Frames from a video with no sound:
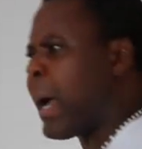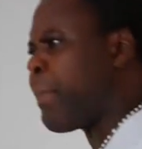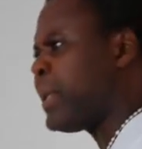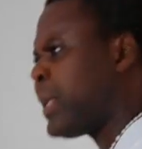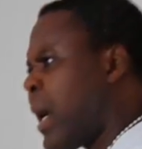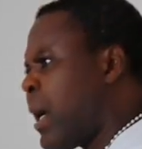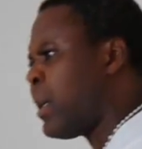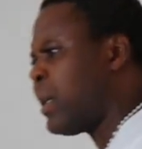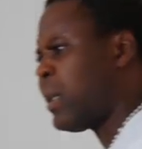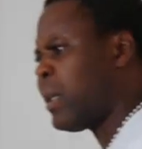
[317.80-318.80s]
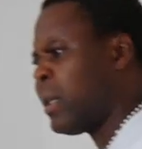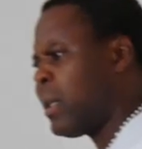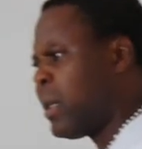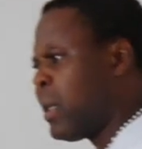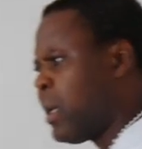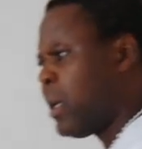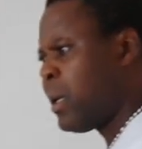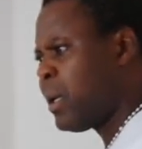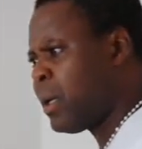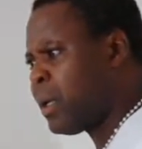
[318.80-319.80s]
forth to that useless girlfriend of
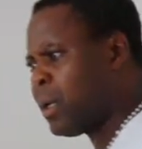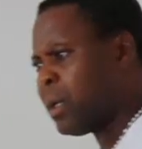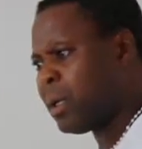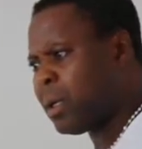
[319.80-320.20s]
yours.